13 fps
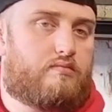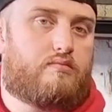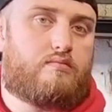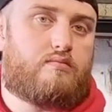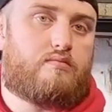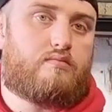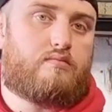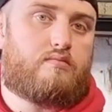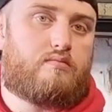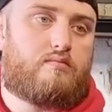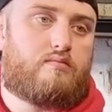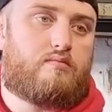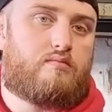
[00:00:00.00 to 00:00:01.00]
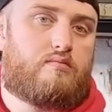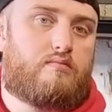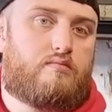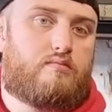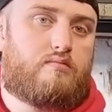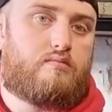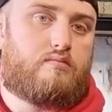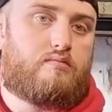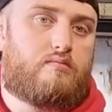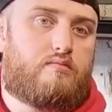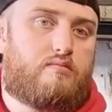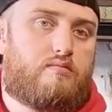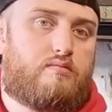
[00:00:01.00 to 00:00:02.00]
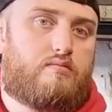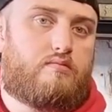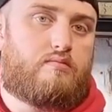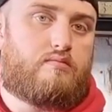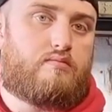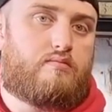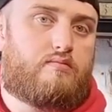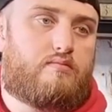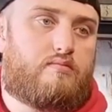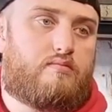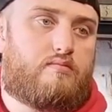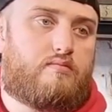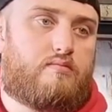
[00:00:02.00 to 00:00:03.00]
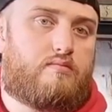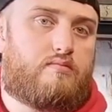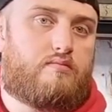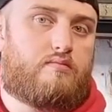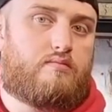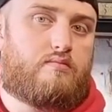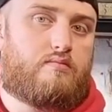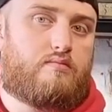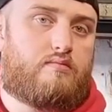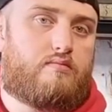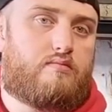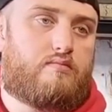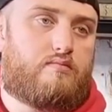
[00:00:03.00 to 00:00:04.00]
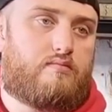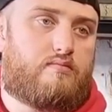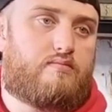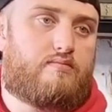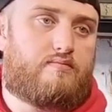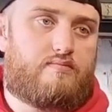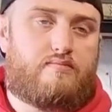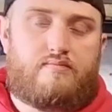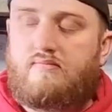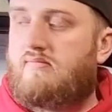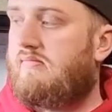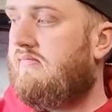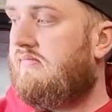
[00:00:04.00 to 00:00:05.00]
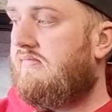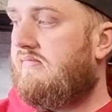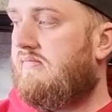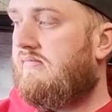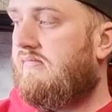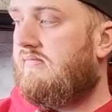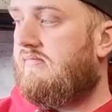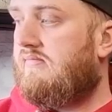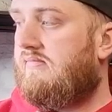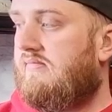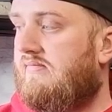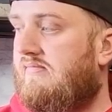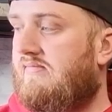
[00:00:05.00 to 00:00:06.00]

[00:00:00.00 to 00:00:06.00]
(silent)